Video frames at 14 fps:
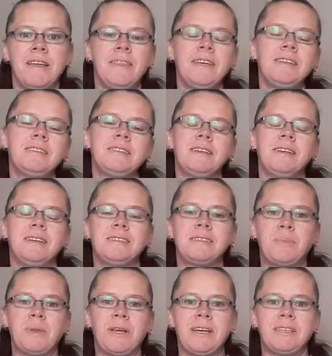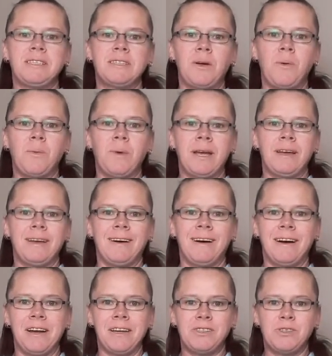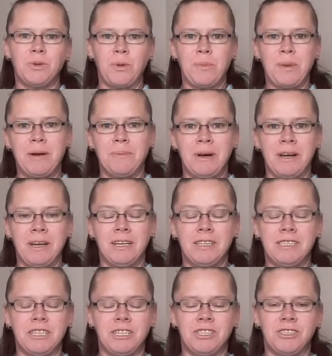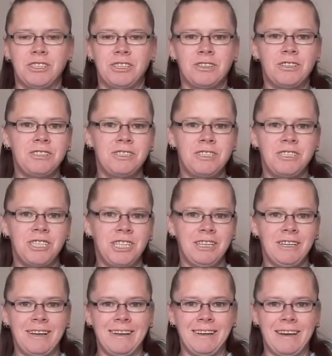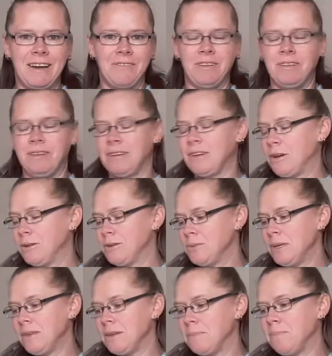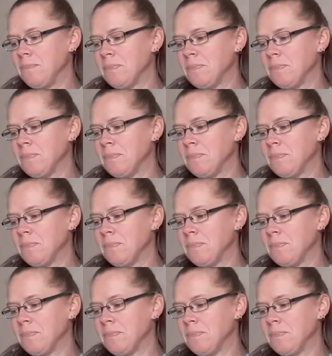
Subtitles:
This is a place where I talk about my addiction to cross stitching and everything that goes with it.